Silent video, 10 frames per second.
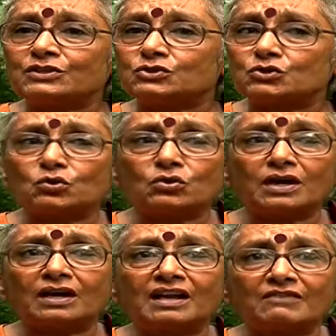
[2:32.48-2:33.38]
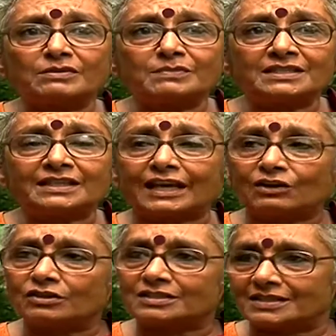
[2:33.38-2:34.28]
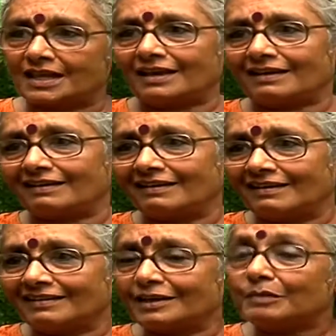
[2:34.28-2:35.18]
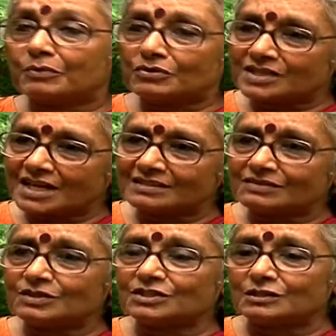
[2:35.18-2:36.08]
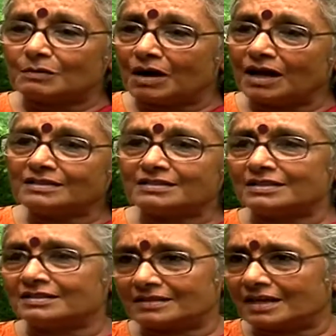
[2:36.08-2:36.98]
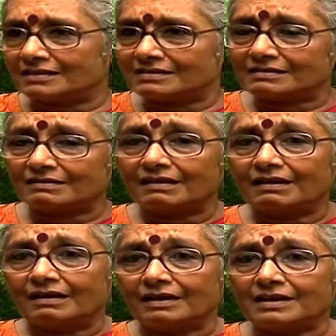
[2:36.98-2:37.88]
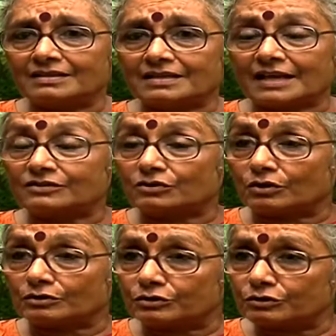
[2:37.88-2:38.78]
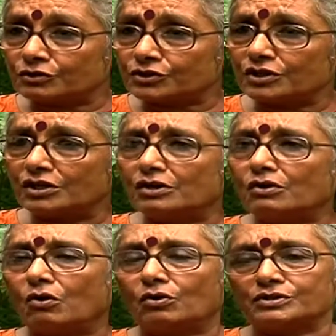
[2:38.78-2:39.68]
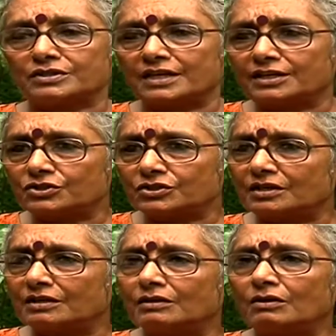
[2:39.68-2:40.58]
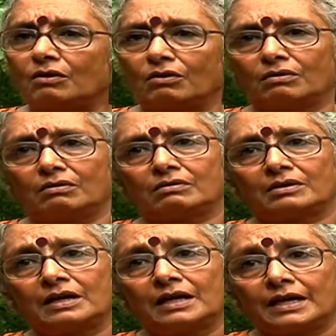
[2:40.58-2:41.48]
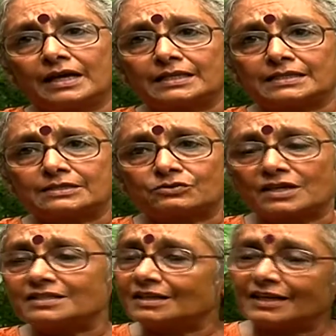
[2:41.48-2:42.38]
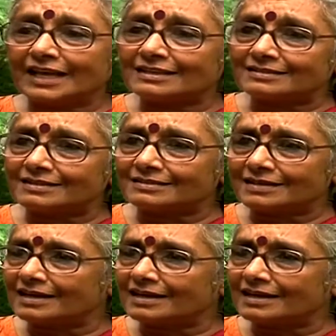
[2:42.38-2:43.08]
And so a government cannot say that a protest which demands these things is extra-constitutional or sedition or it's treason against the